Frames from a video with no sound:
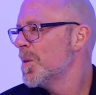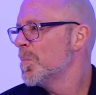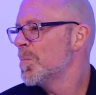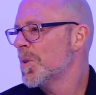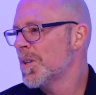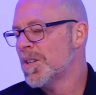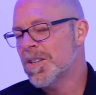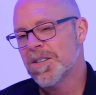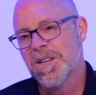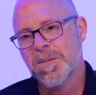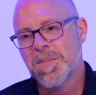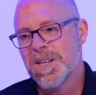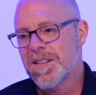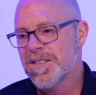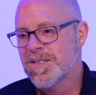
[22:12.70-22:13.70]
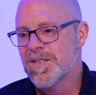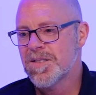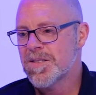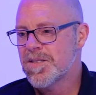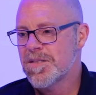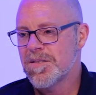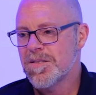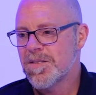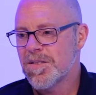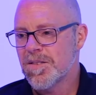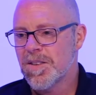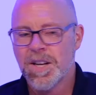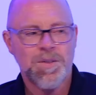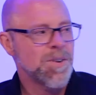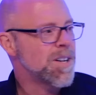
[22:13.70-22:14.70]
but let's just,
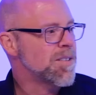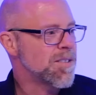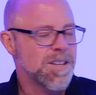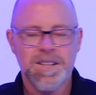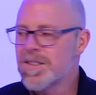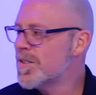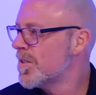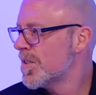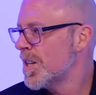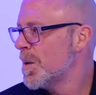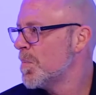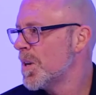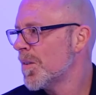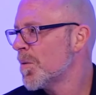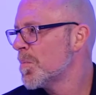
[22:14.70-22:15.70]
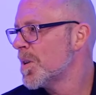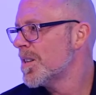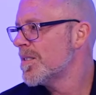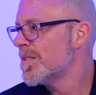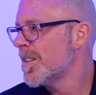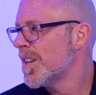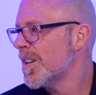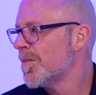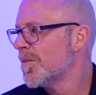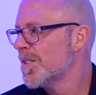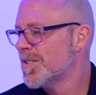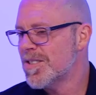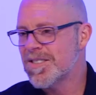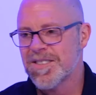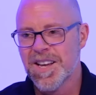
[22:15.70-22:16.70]
like Red said, keeping everybody safe.
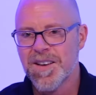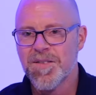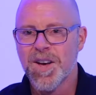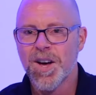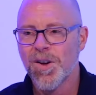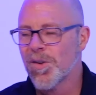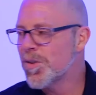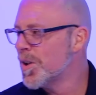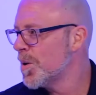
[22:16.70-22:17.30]
Let's just have a healthy